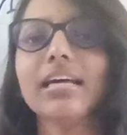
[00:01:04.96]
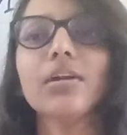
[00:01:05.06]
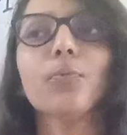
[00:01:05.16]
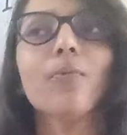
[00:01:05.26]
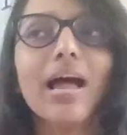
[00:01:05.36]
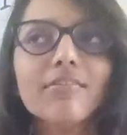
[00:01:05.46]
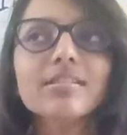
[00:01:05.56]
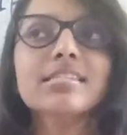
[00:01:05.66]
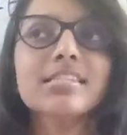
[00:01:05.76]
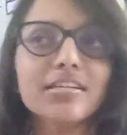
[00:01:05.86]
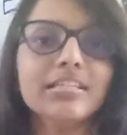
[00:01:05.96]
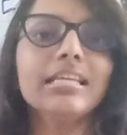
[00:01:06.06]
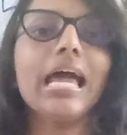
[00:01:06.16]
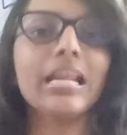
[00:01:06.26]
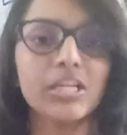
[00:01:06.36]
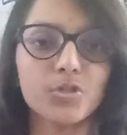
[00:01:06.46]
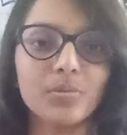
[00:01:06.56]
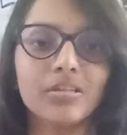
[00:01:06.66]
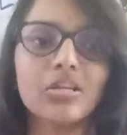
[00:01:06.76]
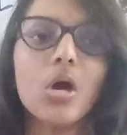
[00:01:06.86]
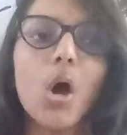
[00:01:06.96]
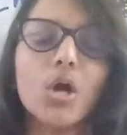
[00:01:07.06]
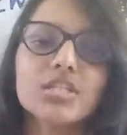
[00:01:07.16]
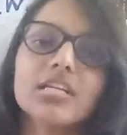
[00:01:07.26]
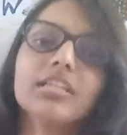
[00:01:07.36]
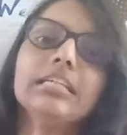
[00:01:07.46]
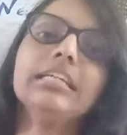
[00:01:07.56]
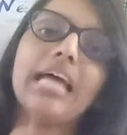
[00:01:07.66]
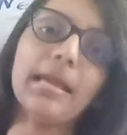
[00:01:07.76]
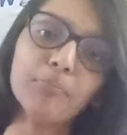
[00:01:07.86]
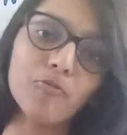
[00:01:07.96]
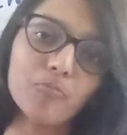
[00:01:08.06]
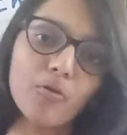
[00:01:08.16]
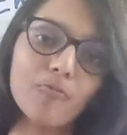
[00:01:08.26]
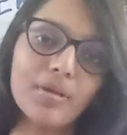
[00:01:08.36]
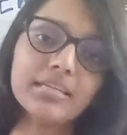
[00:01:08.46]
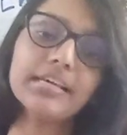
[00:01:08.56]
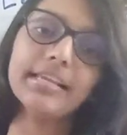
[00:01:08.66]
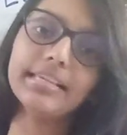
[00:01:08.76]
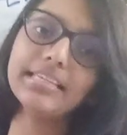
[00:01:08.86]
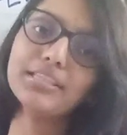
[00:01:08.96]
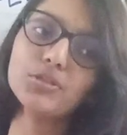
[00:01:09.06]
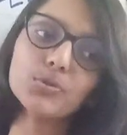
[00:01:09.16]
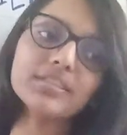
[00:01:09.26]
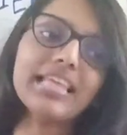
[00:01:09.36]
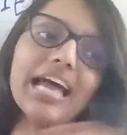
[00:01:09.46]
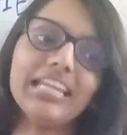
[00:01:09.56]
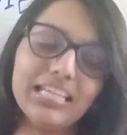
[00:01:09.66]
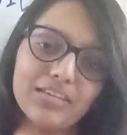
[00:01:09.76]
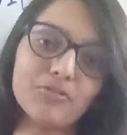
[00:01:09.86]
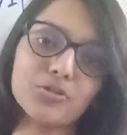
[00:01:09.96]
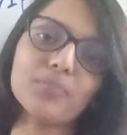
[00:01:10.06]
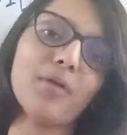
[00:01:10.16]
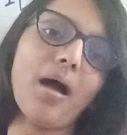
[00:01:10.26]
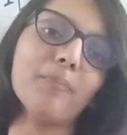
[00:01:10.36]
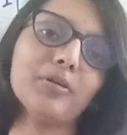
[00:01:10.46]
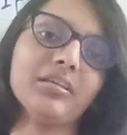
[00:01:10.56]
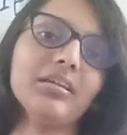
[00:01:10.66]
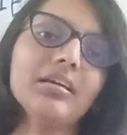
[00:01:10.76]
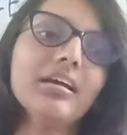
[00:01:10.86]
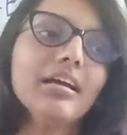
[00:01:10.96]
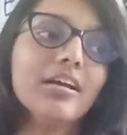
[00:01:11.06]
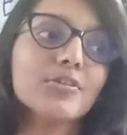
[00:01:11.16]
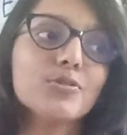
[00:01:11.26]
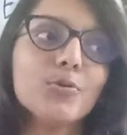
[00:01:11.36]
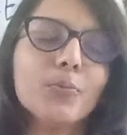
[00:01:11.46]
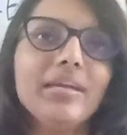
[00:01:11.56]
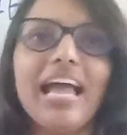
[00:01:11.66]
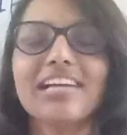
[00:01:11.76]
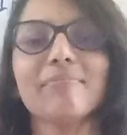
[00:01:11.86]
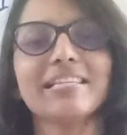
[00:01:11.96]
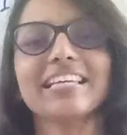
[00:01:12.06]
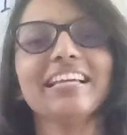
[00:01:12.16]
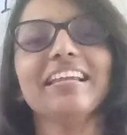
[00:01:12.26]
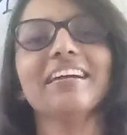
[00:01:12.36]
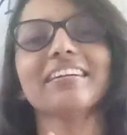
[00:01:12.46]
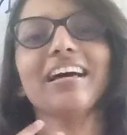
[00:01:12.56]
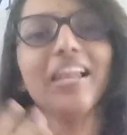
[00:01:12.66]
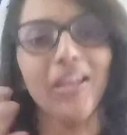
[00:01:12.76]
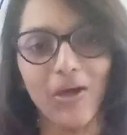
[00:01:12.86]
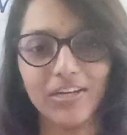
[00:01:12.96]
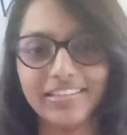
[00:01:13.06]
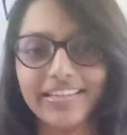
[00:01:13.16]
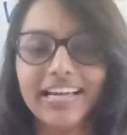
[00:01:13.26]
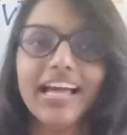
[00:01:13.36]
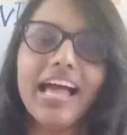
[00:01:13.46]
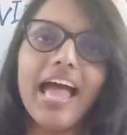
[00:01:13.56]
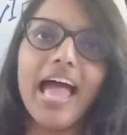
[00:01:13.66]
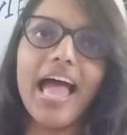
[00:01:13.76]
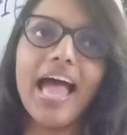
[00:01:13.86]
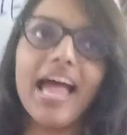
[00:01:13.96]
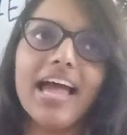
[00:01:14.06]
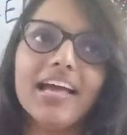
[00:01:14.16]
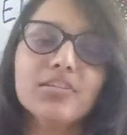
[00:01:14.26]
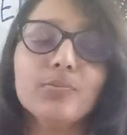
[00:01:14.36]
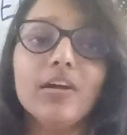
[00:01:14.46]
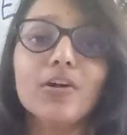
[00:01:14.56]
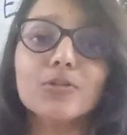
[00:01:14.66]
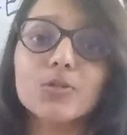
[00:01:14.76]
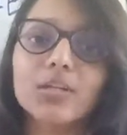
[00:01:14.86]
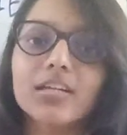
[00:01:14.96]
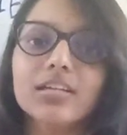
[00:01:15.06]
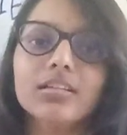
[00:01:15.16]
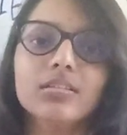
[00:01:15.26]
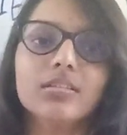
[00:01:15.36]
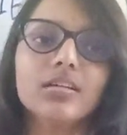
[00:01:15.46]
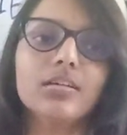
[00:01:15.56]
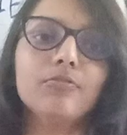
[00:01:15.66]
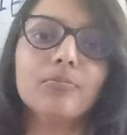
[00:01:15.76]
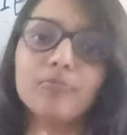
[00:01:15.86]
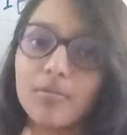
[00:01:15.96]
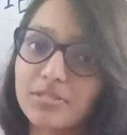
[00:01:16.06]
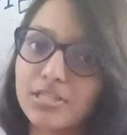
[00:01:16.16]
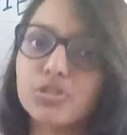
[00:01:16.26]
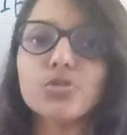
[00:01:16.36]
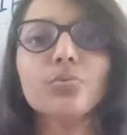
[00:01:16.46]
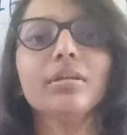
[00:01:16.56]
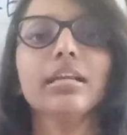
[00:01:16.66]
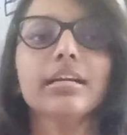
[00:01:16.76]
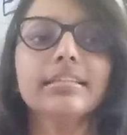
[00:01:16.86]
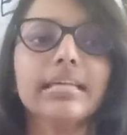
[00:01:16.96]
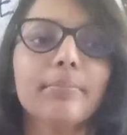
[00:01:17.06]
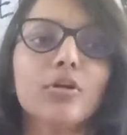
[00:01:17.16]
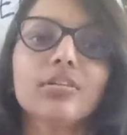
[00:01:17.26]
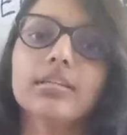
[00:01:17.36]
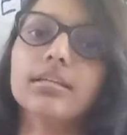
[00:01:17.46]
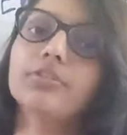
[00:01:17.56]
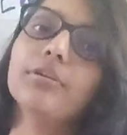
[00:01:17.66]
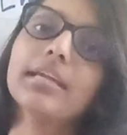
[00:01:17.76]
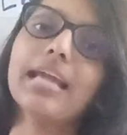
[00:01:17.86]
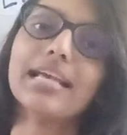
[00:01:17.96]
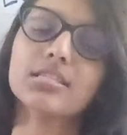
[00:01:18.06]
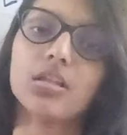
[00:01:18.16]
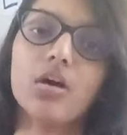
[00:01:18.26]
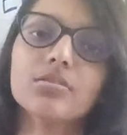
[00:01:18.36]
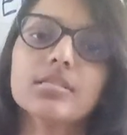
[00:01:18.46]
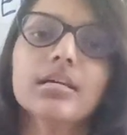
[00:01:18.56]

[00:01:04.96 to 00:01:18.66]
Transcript: that why will certain arrangement or certain type of movement lead to that individual property. So we basically learned a lot. And we also learned, from session 2 we learned about the 3 gas laws.